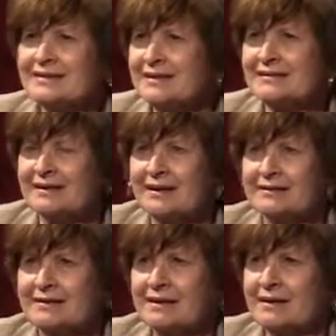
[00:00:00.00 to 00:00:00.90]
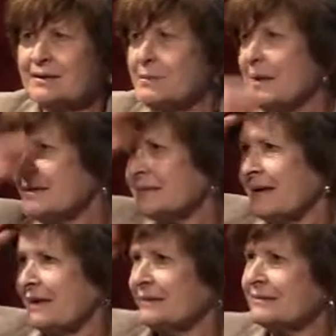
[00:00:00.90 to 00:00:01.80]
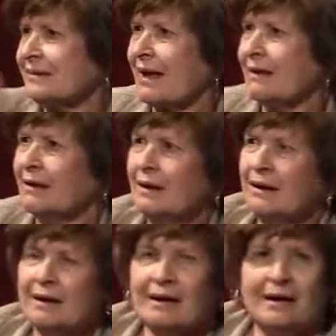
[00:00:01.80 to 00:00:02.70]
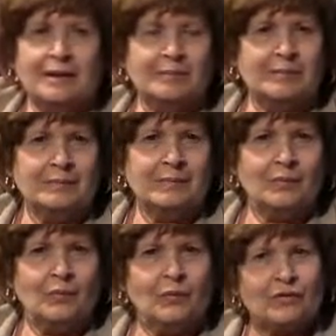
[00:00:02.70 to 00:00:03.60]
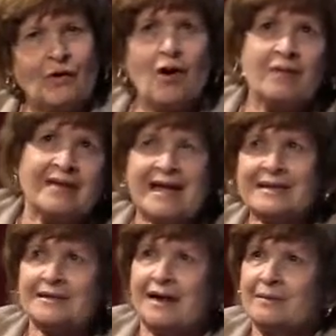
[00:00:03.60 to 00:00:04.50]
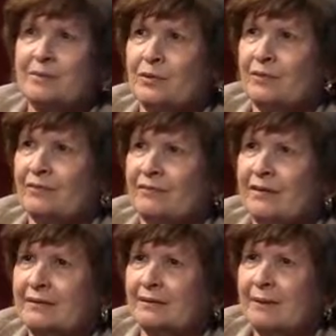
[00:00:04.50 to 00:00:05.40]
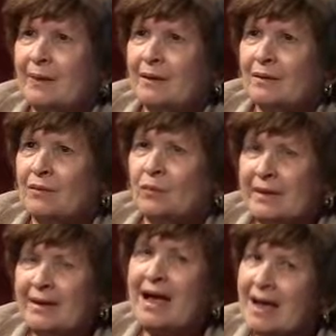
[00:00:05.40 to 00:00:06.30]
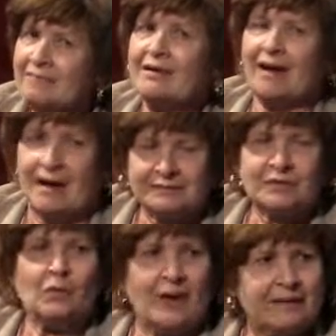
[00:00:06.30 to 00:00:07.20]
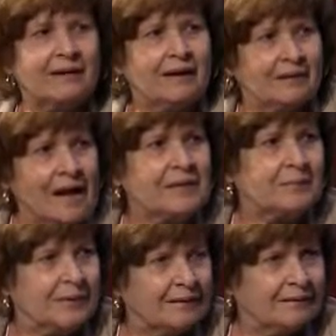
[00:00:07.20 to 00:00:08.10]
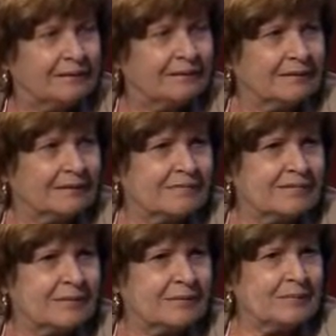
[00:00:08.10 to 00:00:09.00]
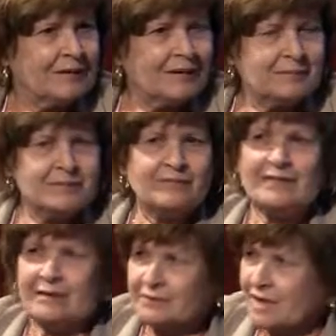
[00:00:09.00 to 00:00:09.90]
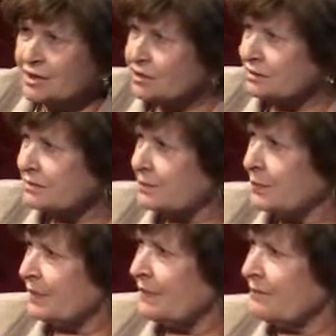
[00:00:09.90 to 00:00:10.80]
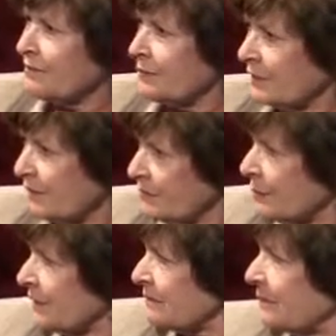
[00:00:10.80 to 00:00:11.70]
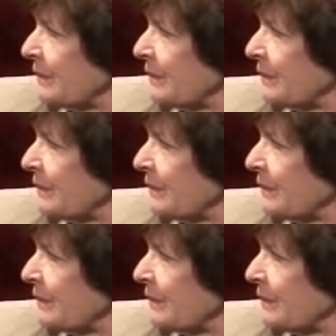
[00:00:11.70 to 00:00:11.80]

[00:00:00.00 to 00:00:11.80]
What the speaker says: the things that I get amazed at is that with all the anti-immigrant feeling, we have gotten quite a lot of money from foundations, be they from the government,